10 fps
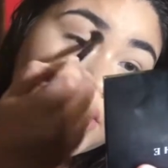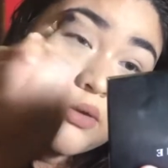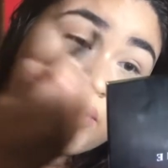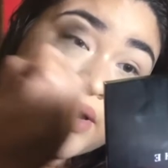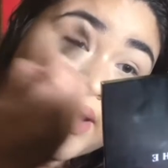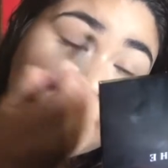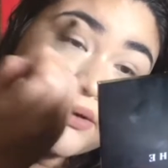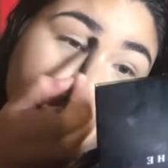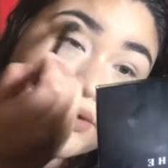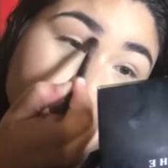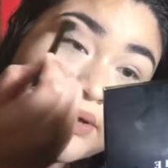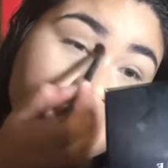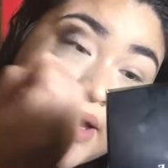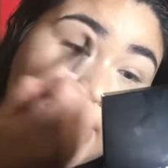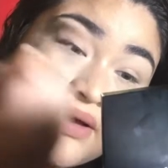On what I learned
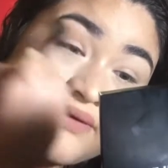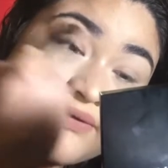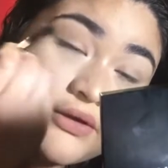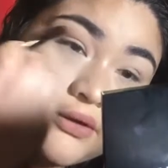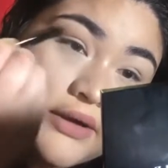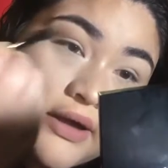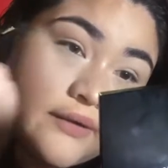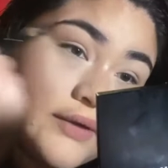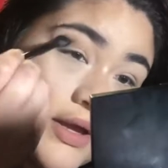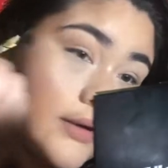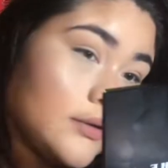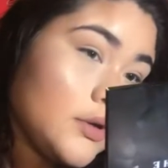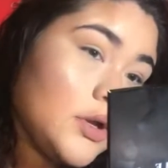and how I figured out that